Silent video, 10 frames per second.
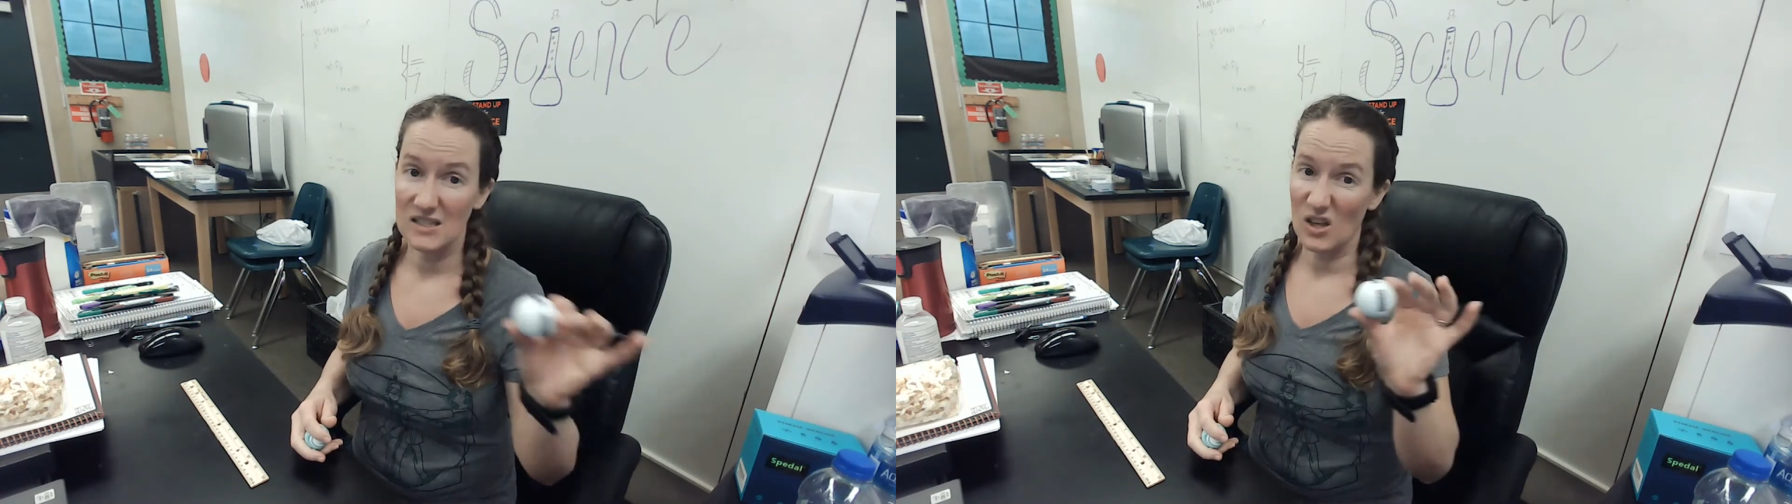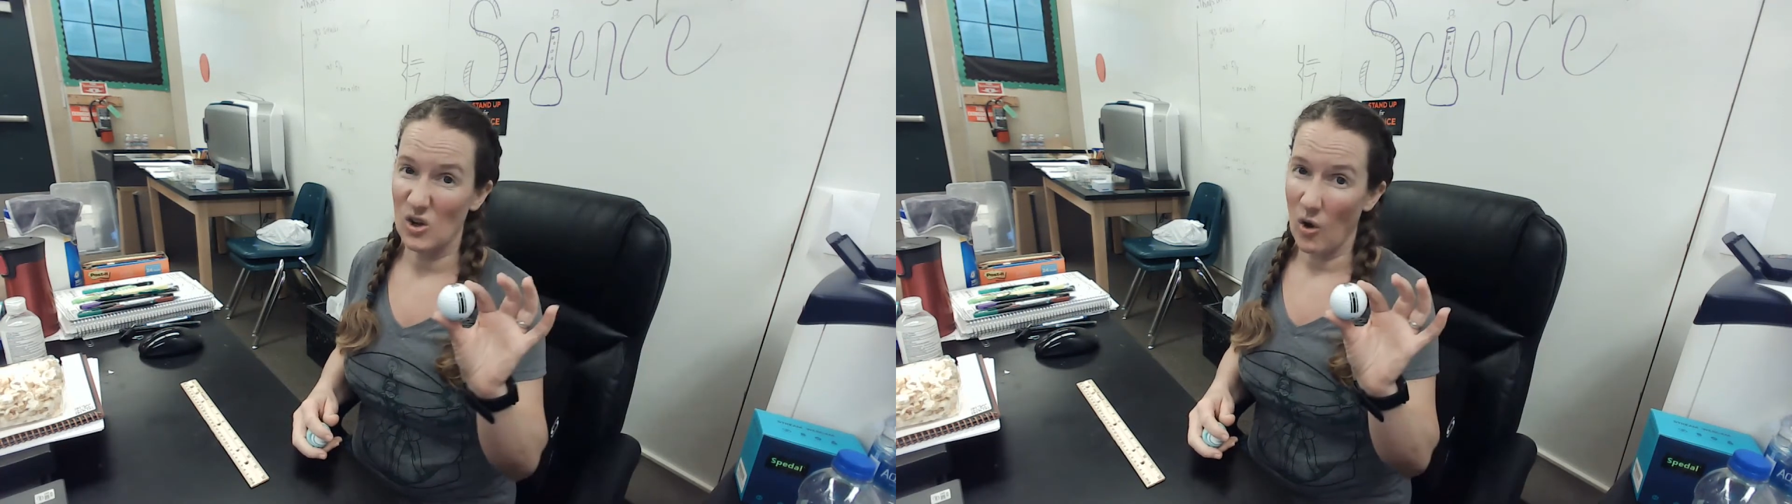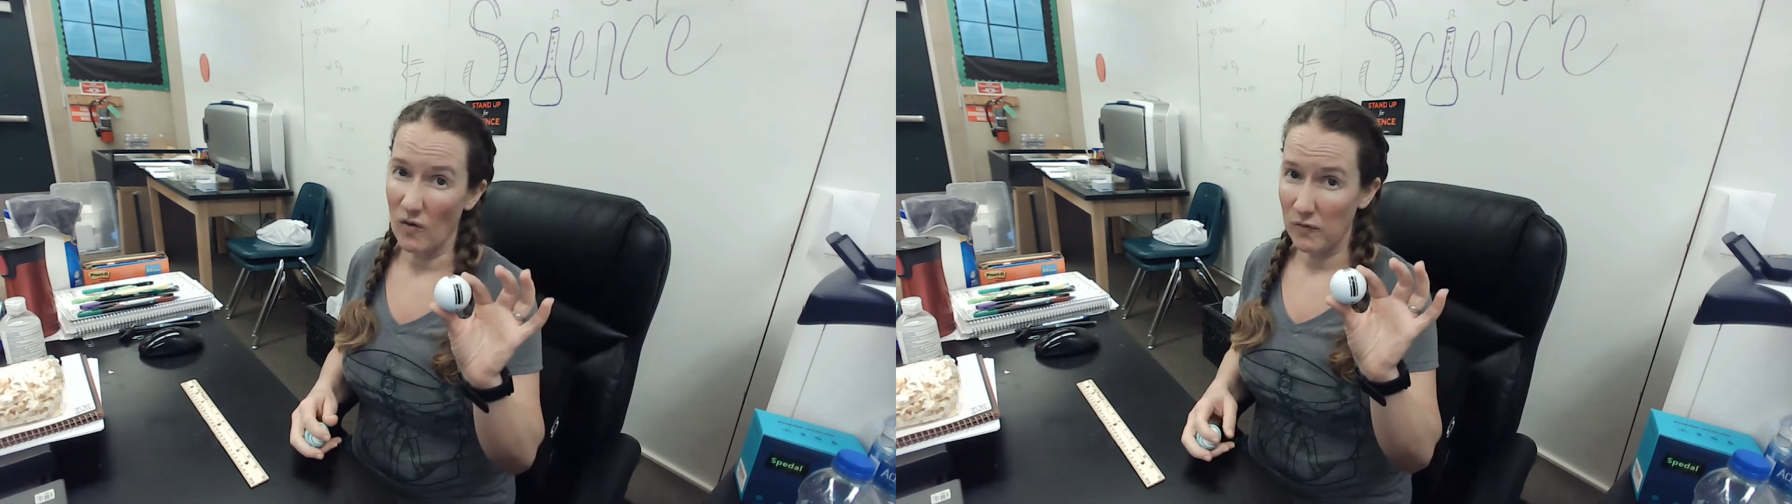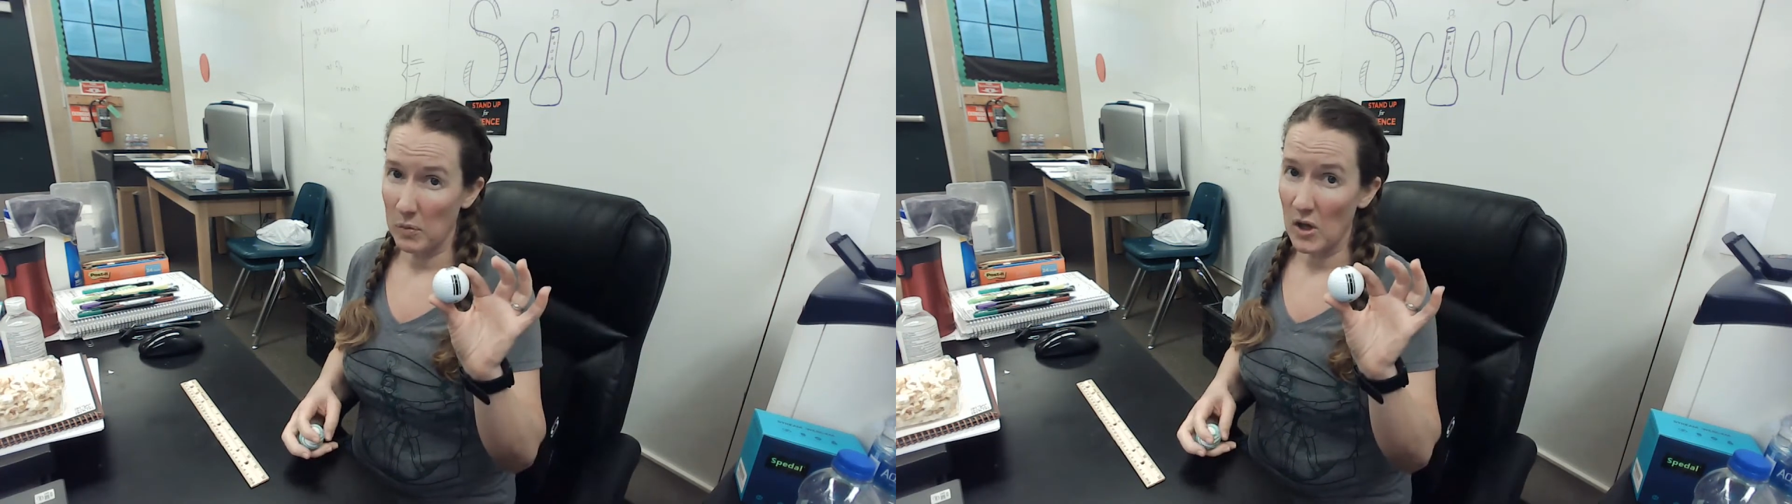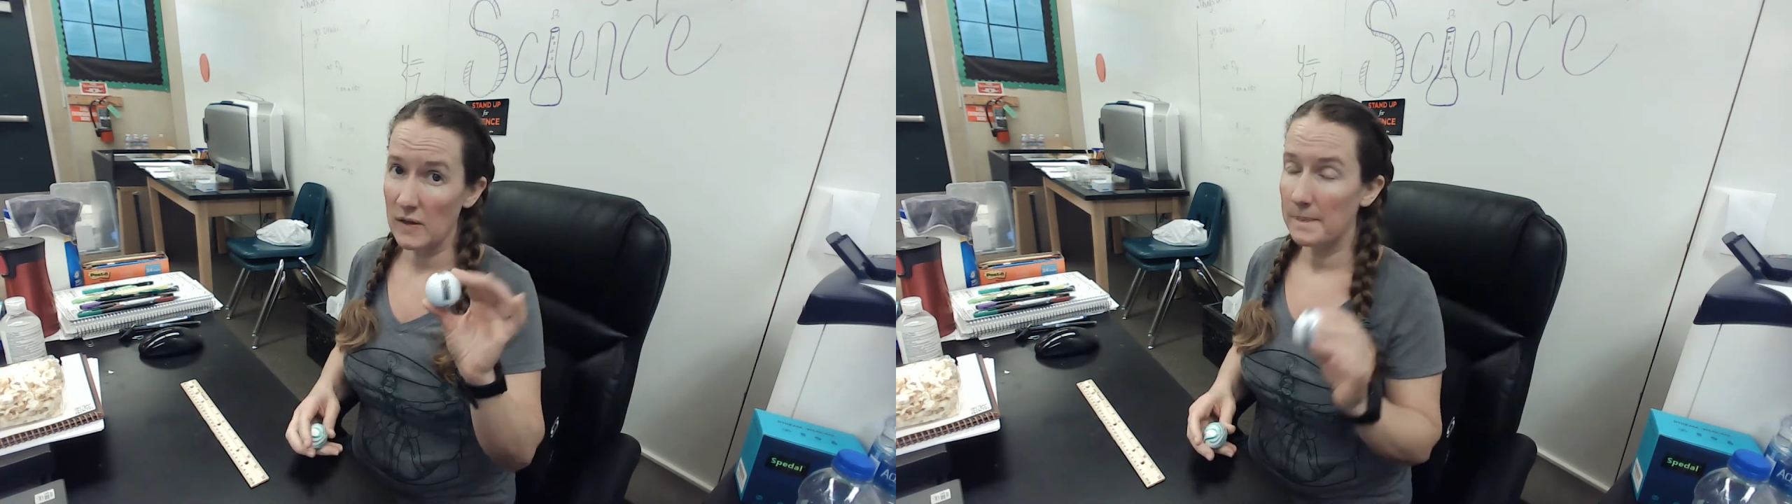the golf
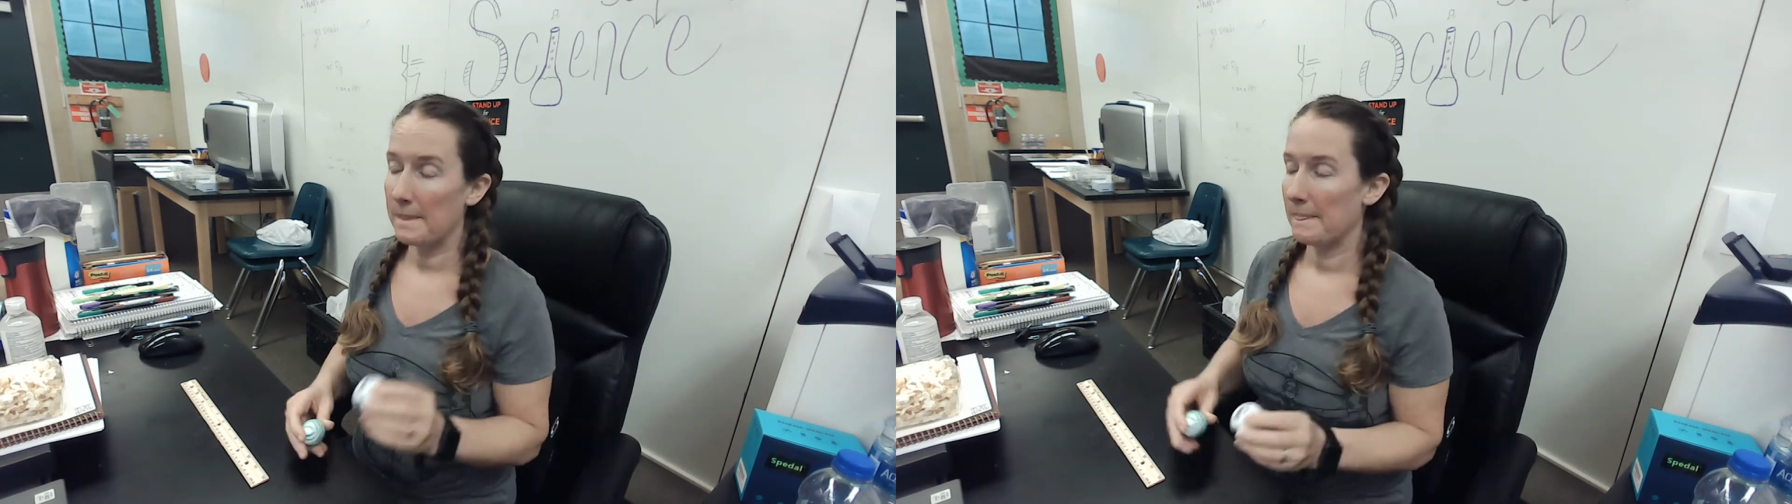ball